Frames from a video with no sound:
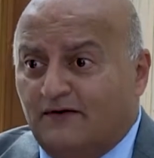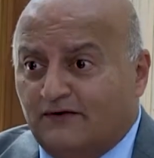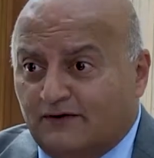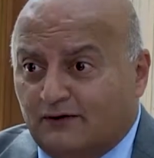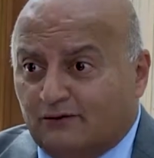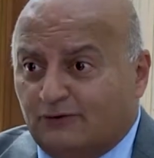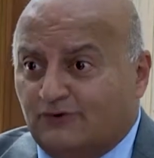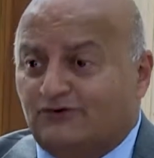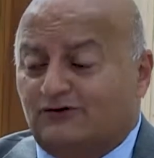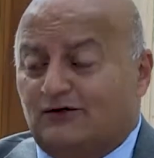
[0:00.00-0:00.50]

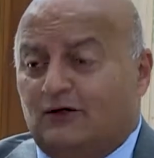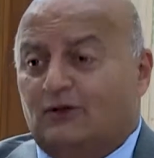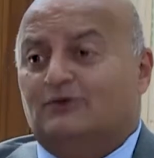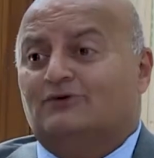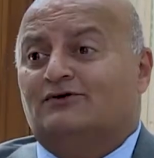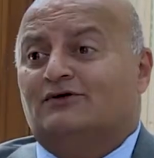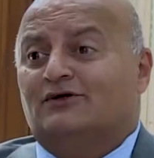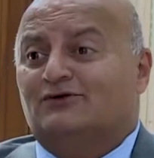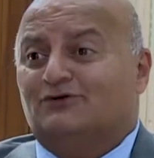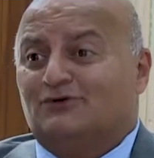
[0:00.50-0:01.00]
the
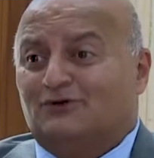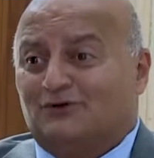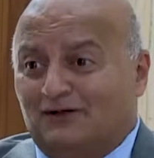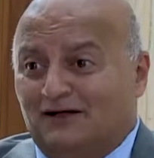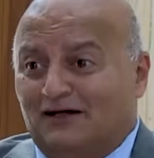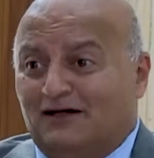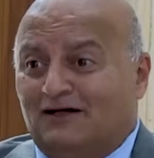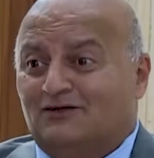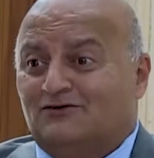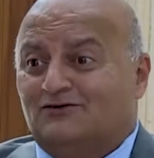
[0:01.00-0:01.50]
results that your
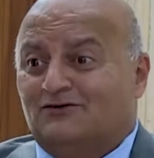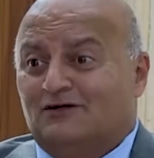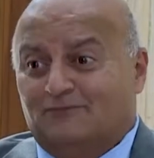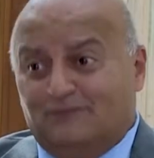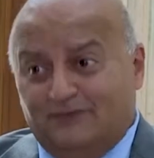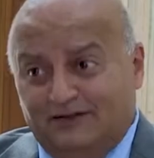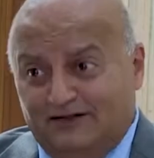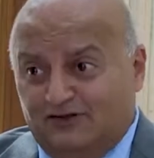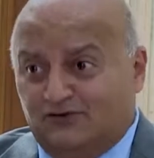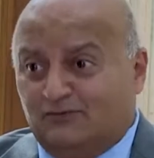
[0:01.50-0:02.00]
clients have
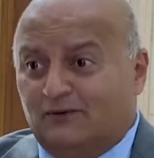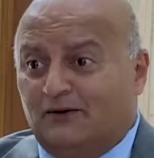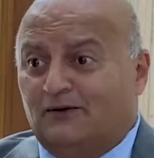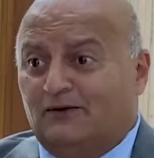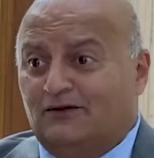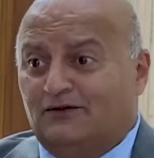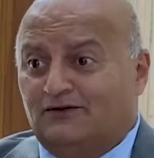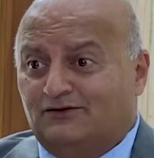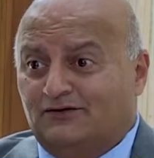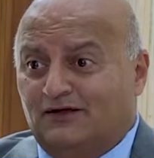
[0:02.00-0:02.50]
been
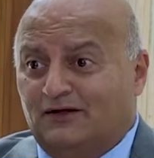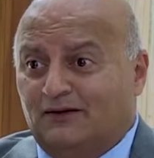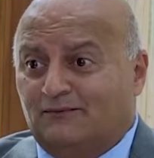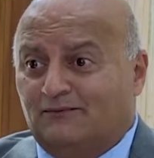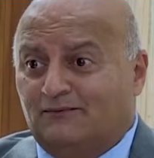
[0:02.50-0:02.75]
experiencing.